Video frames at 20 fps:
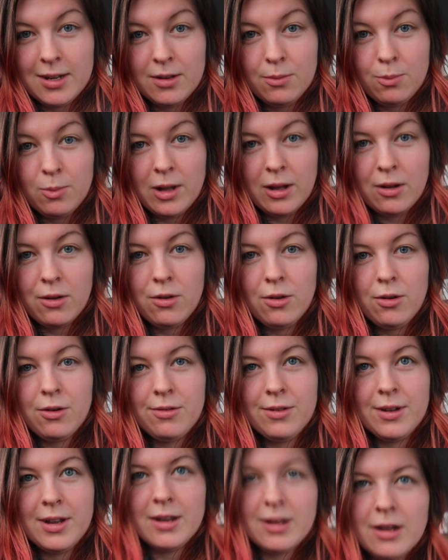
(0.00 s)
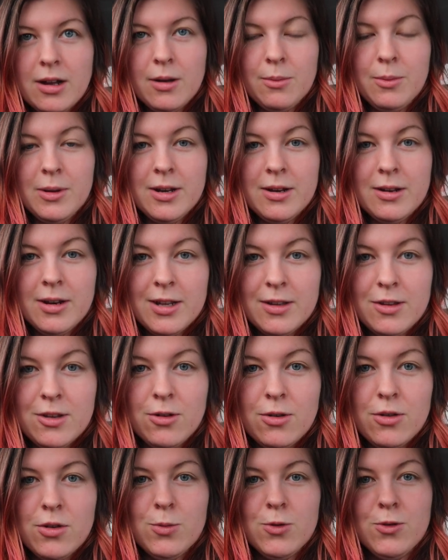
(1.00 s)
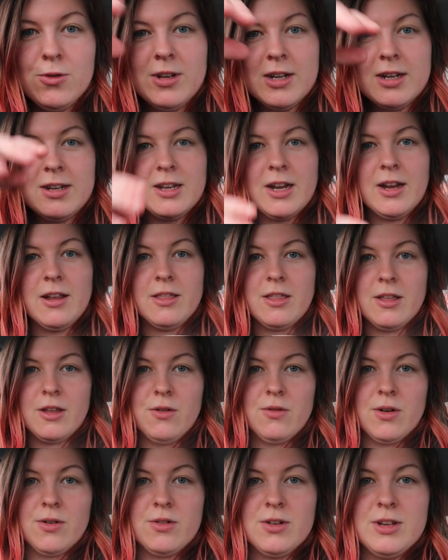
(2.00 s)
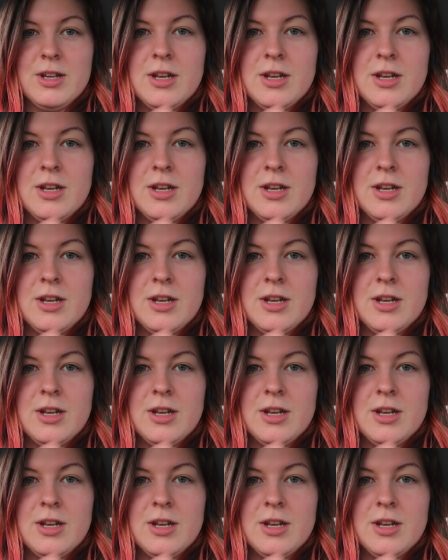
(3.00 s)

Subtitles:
It is black coffee. I mean, it's not the most exciting thing you've ever